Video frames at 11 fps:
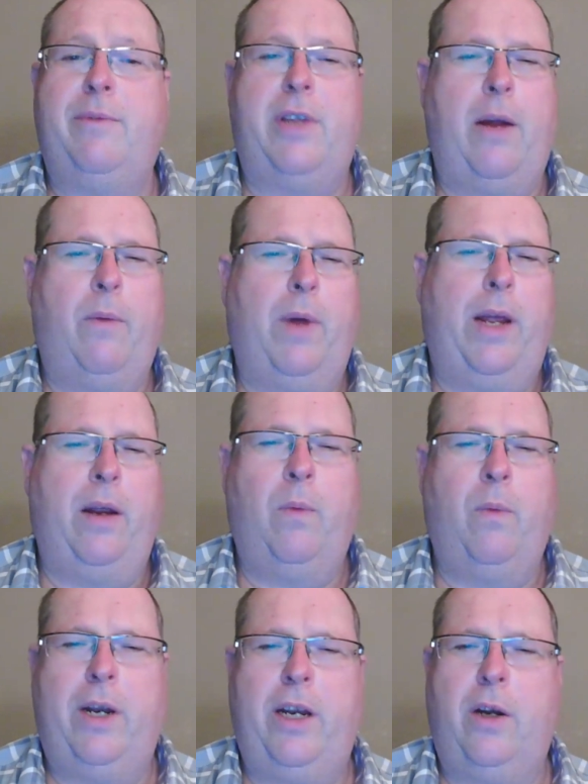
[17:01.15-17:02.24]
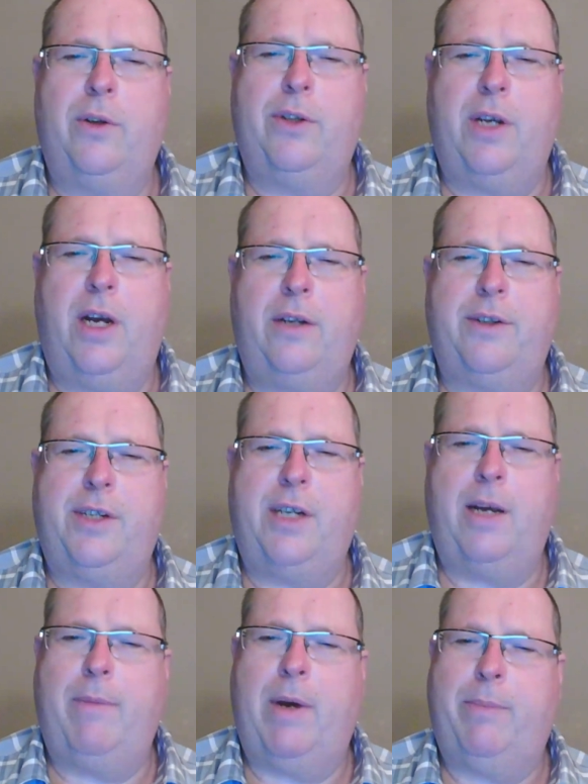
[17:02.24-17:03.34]
that way when he goes on to
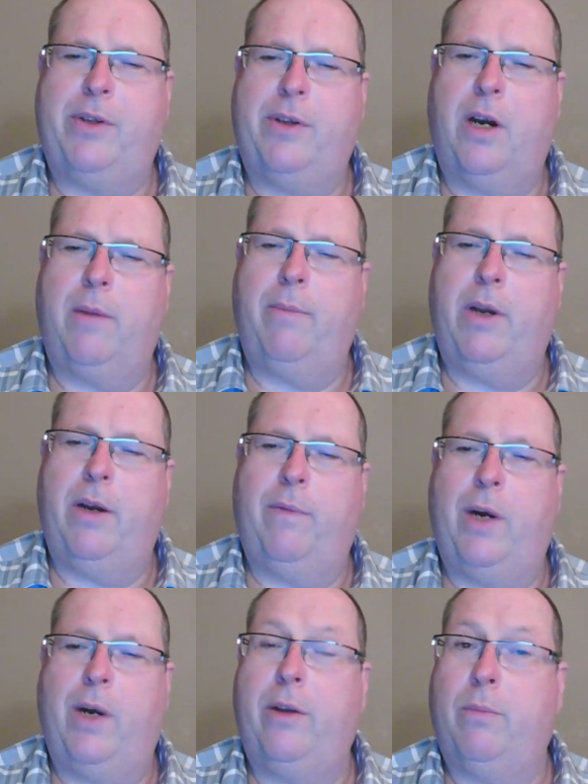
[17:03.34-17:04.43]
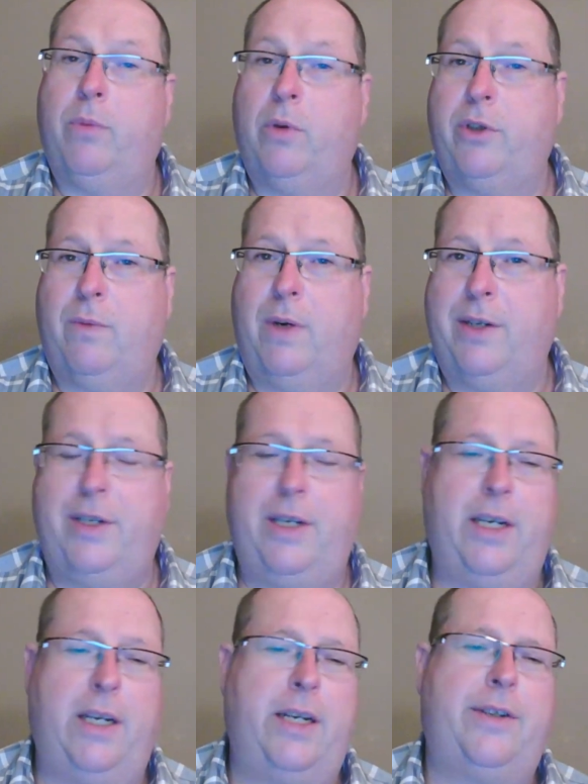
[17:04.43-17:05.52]
sum up his argument of why the
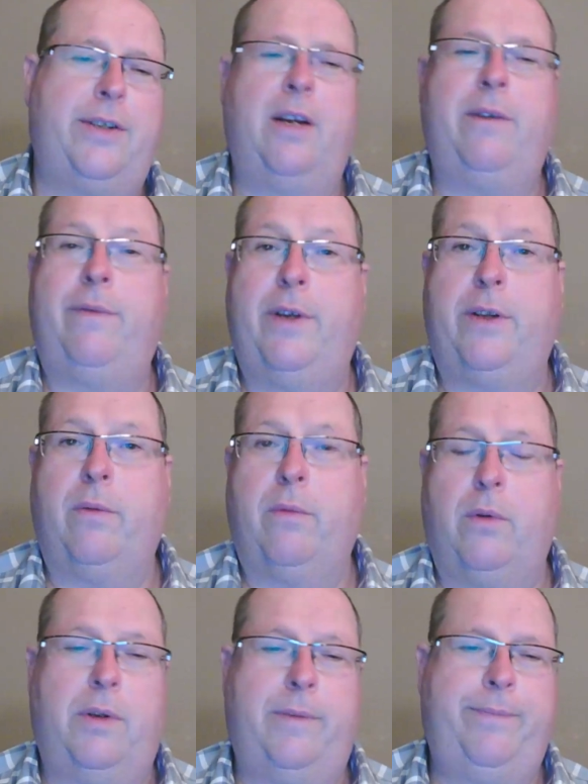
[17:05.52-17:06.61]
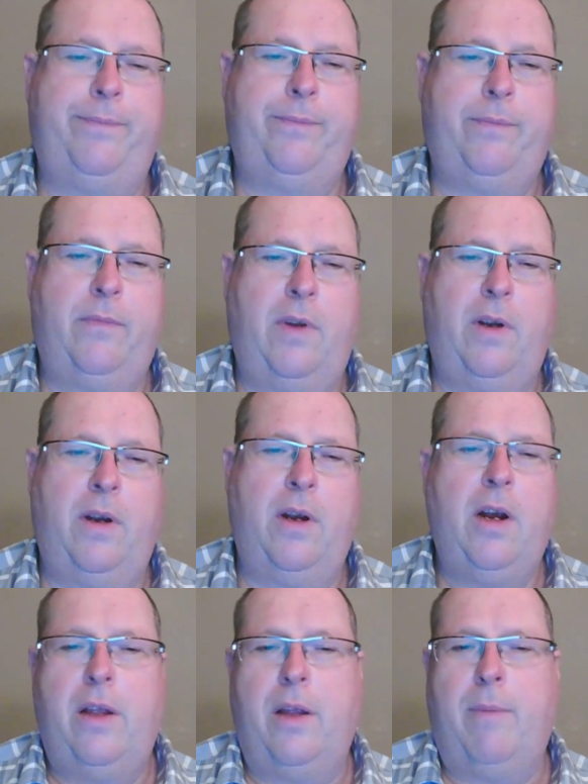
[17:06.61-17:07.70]
bourgeoisie is unfit to rule.
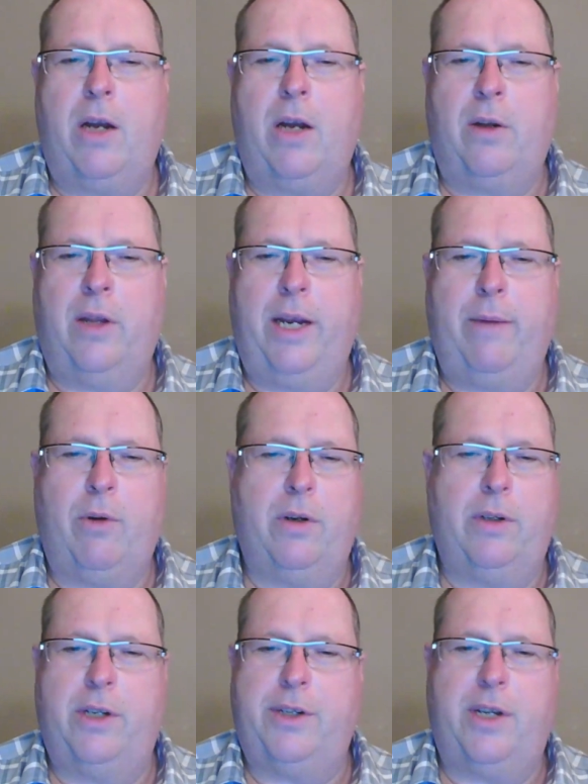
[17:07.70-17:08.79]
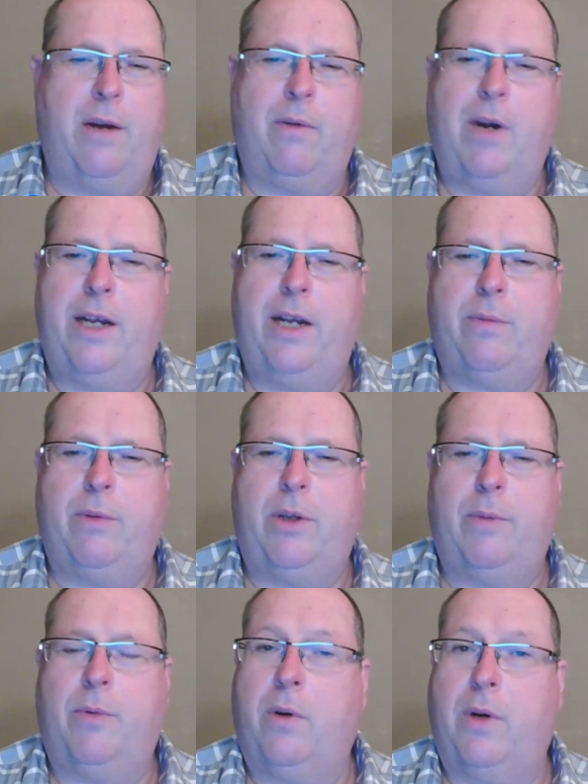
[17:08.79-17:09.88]
The modern laborer does not rise with the
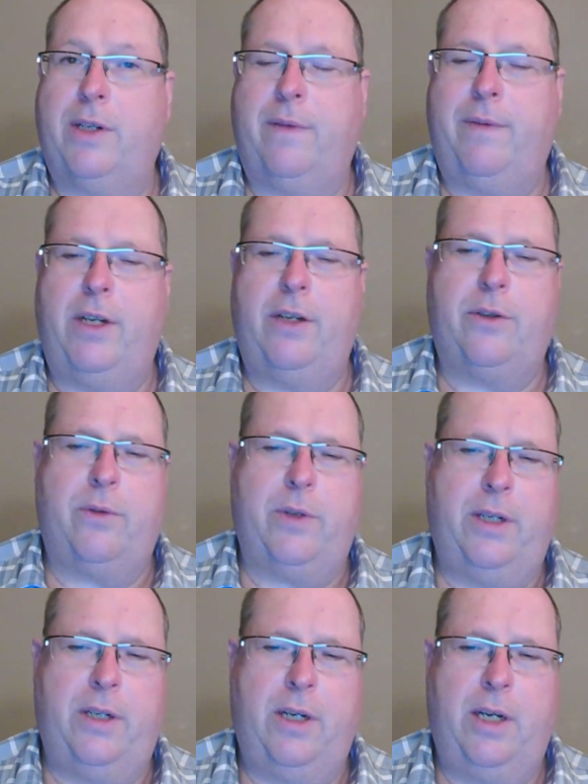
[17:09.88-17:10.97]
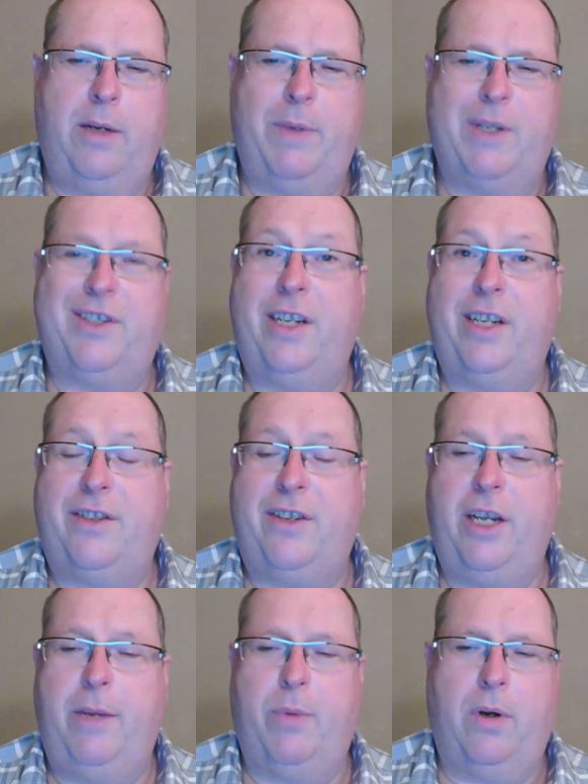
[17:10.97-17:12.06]
progress of industry, but sinks
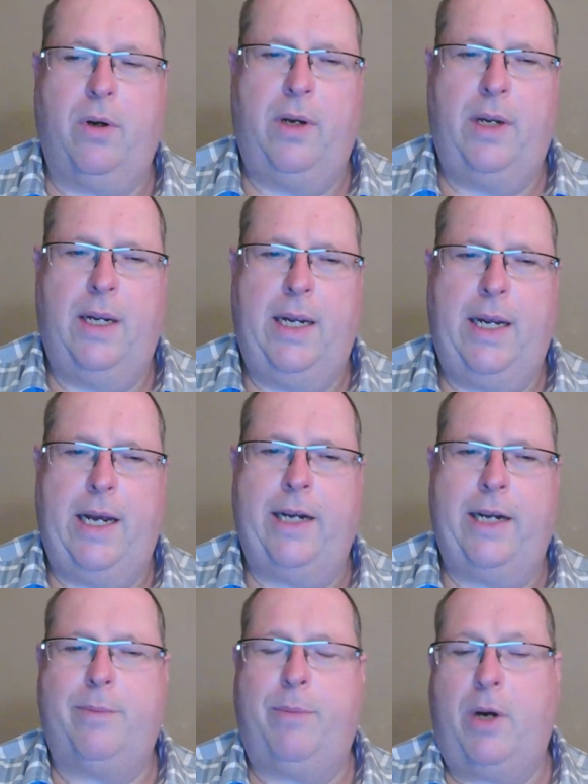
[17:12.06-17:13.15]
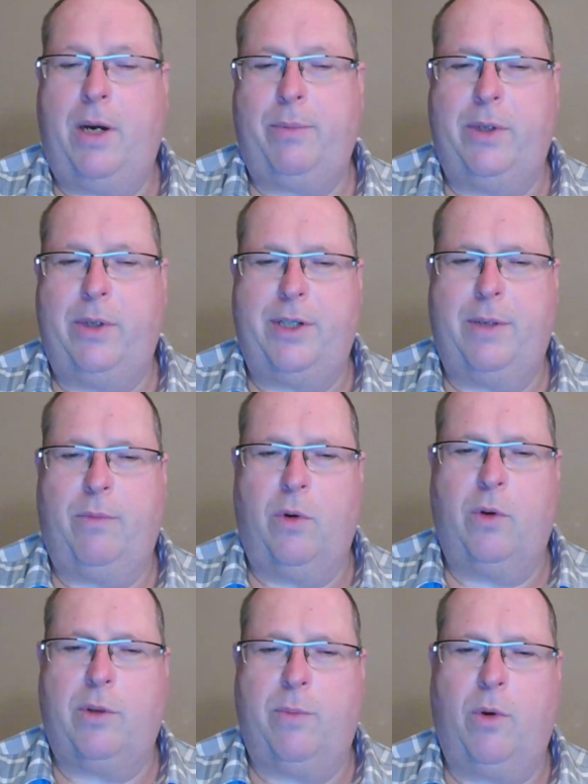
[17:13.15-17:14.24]
deeper, and its pauperism
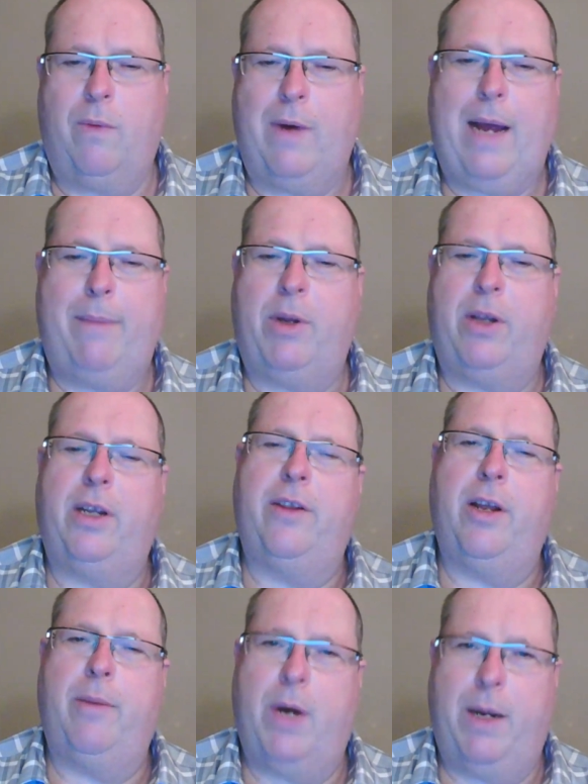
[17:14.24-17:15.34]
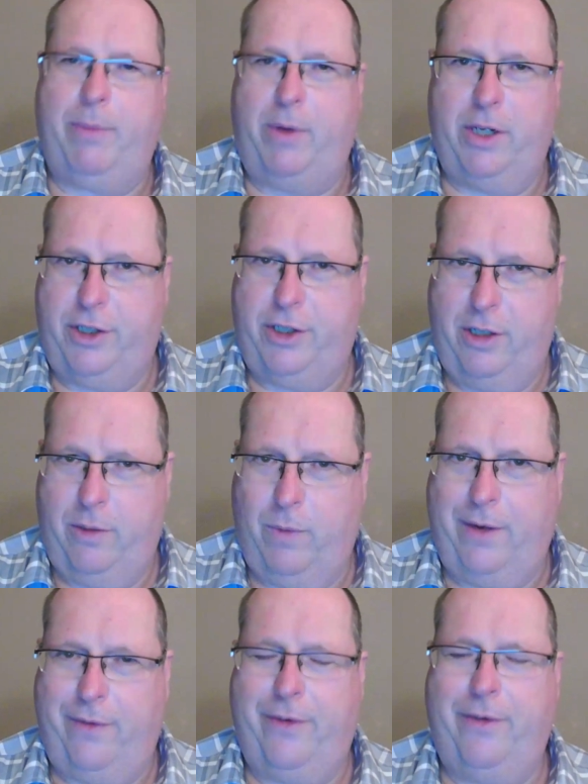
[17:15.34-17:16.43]
grows more rapidly than population and
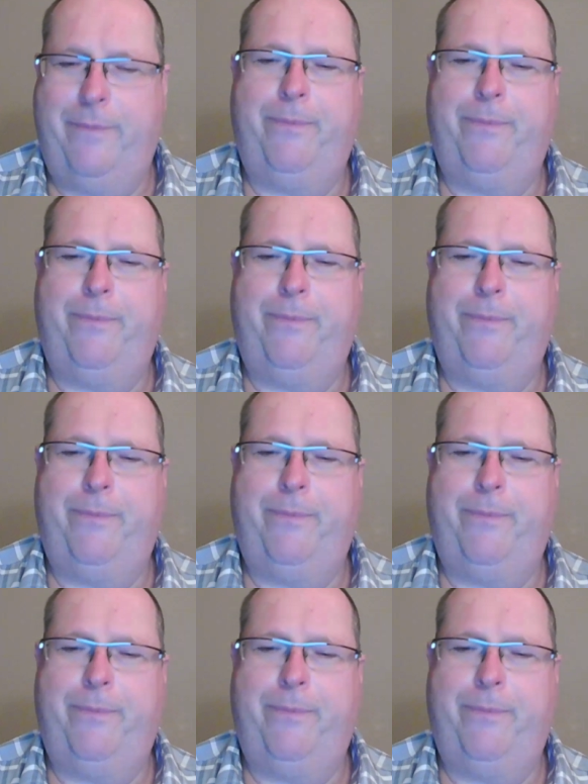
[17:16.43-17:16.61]
wealth.